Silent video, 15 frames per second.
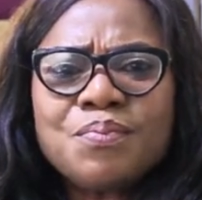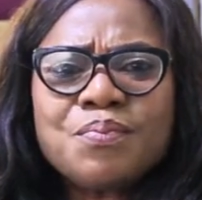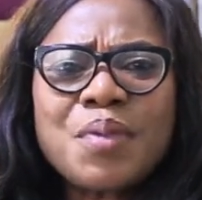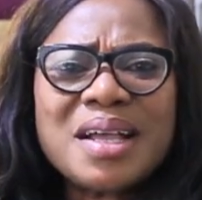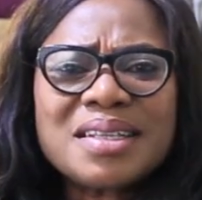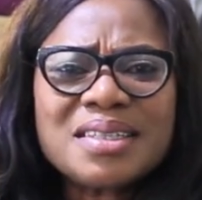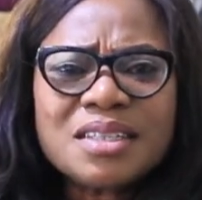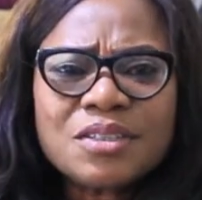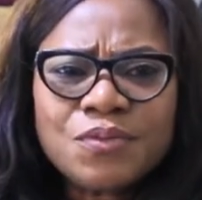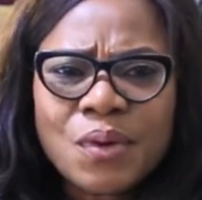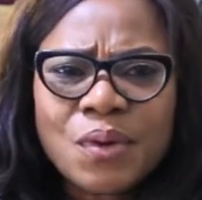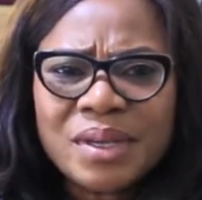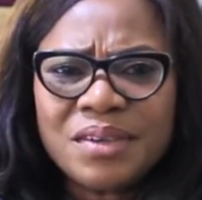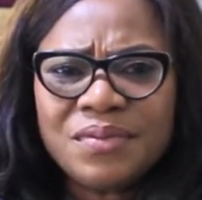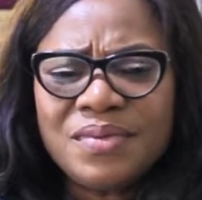Practice
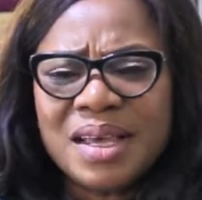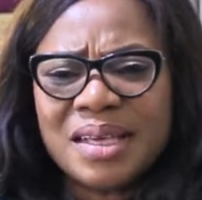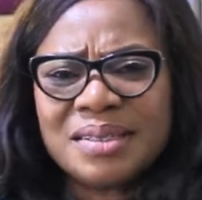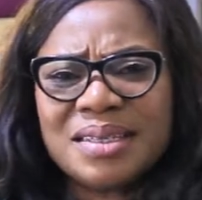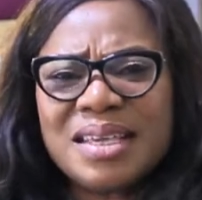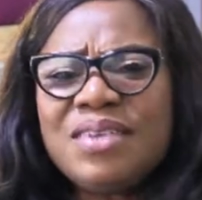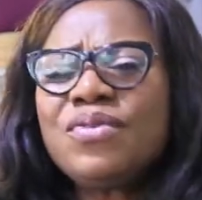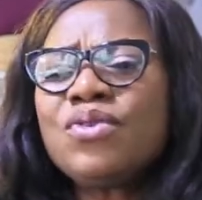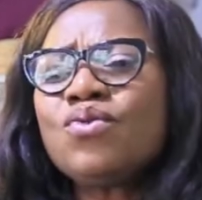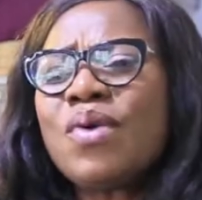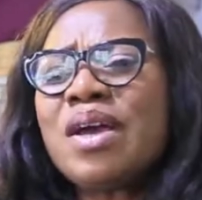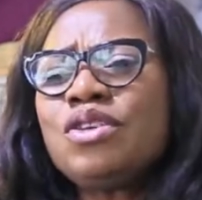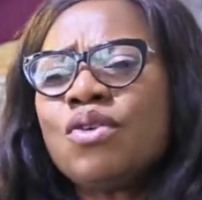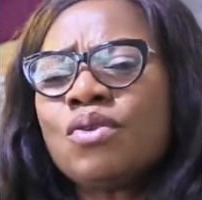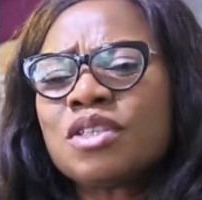forgiveness, even
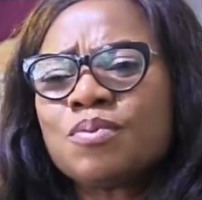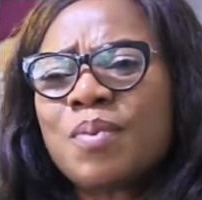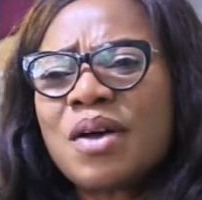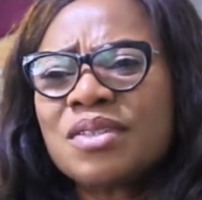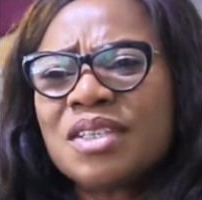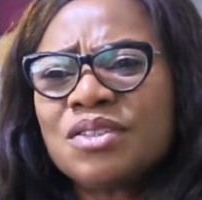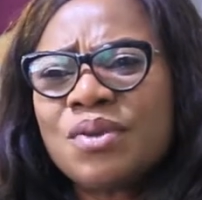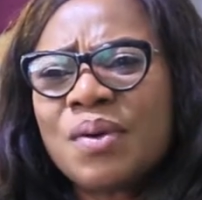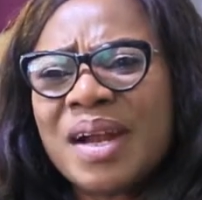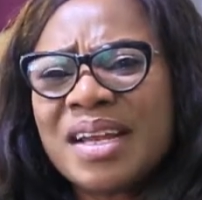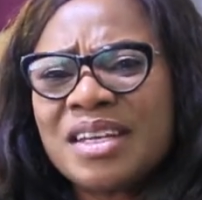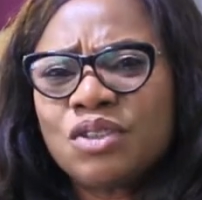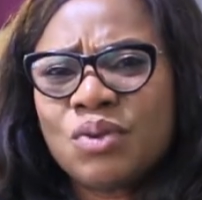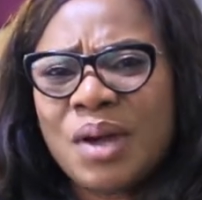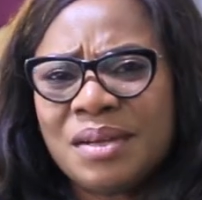when your spouse is not
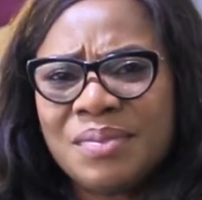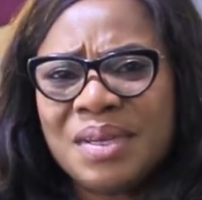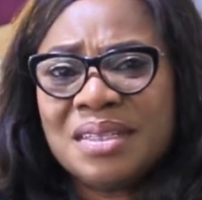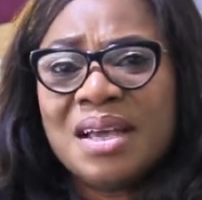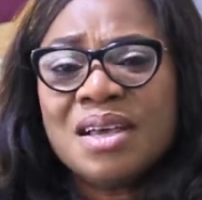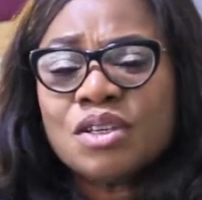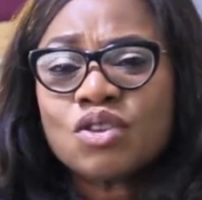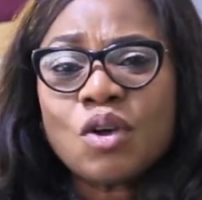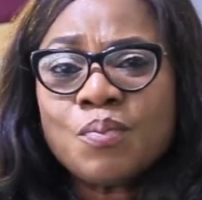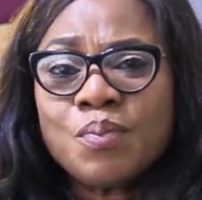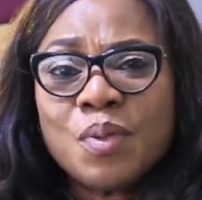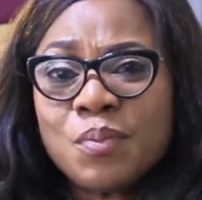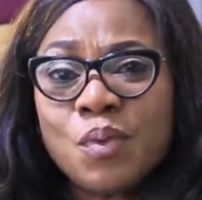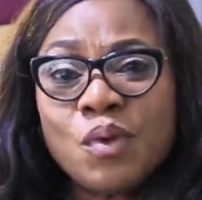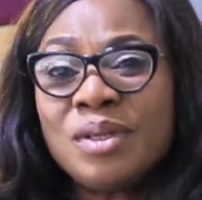ready to admit. Some
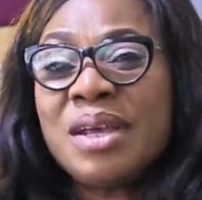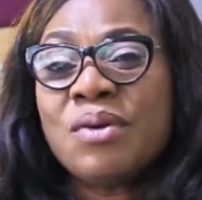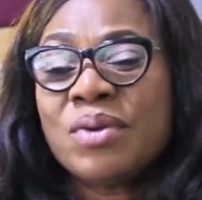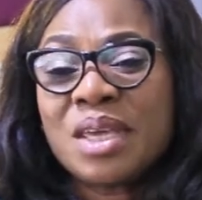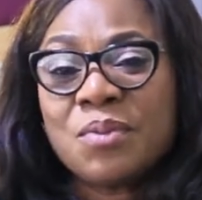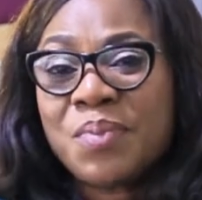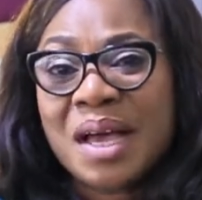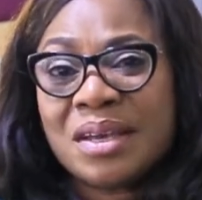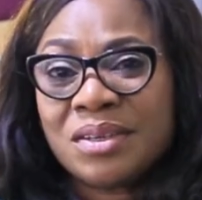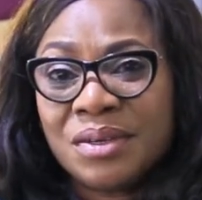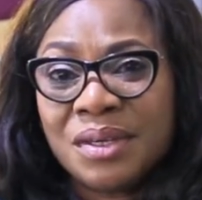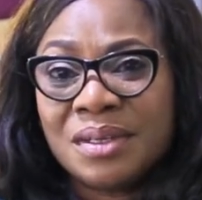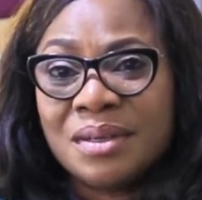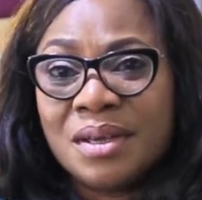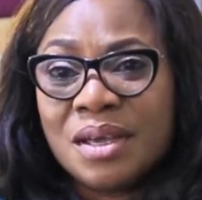people, they will keep
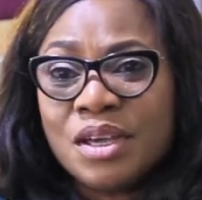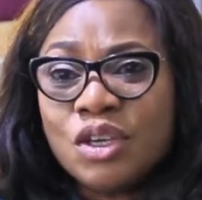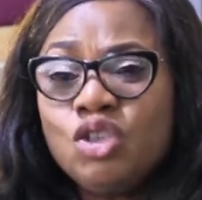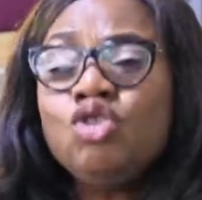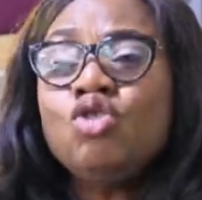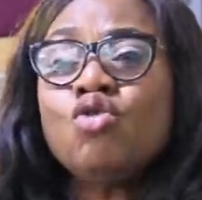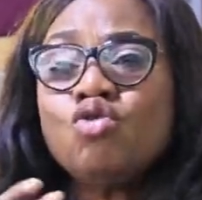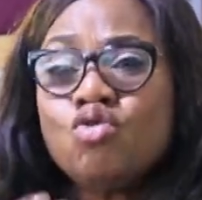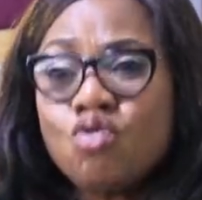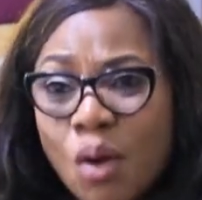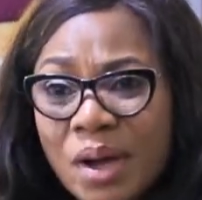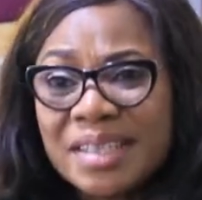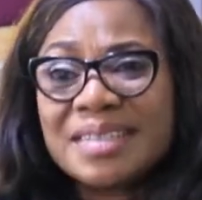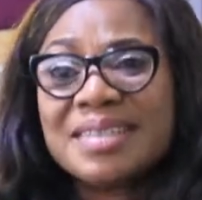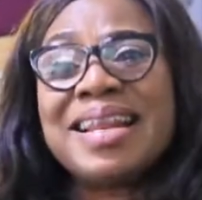arguing. You
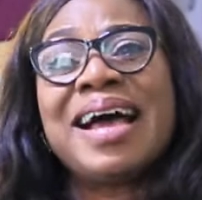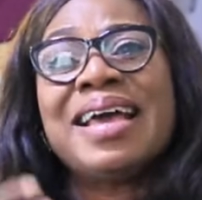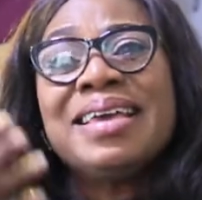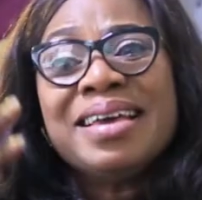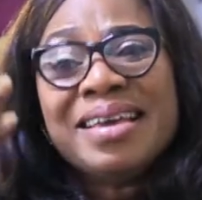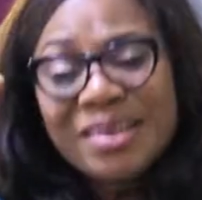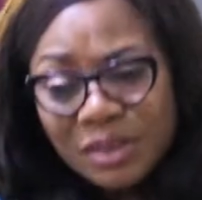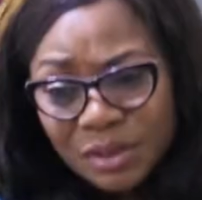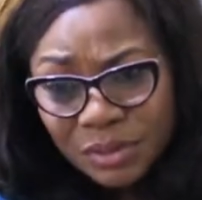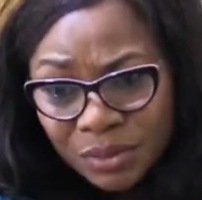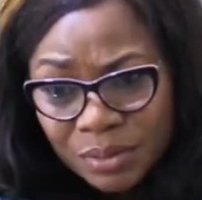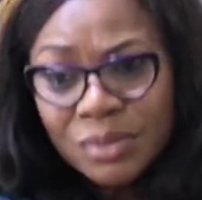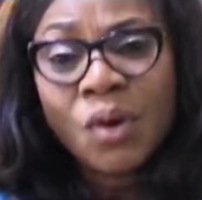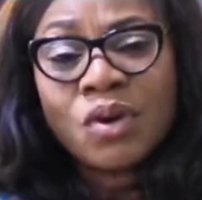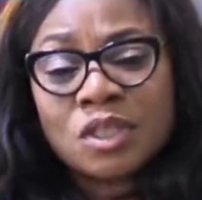know it that
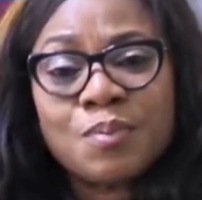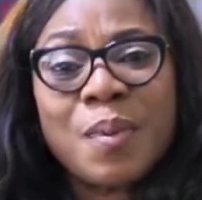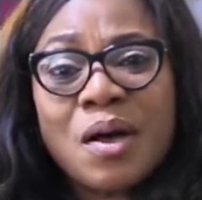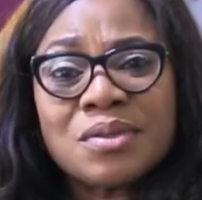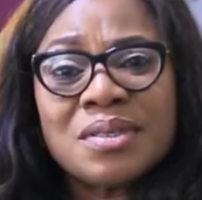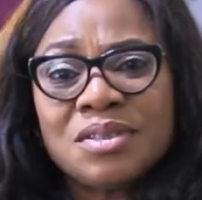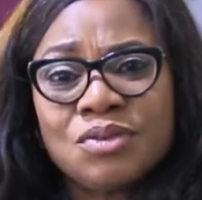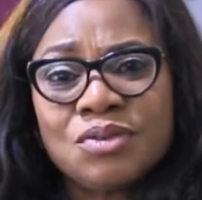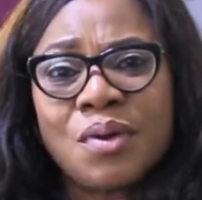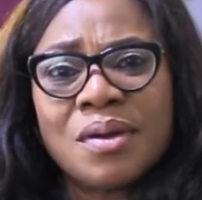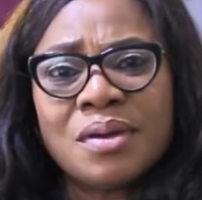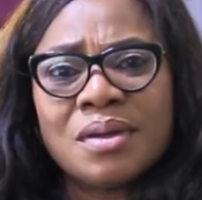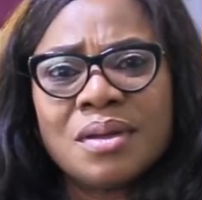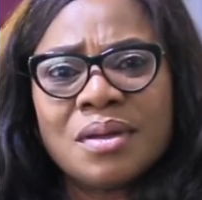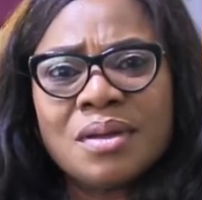your spouse is
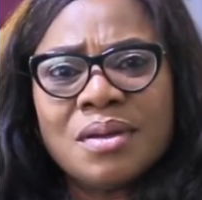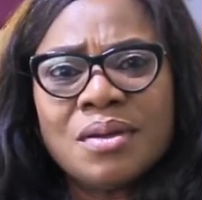wrong.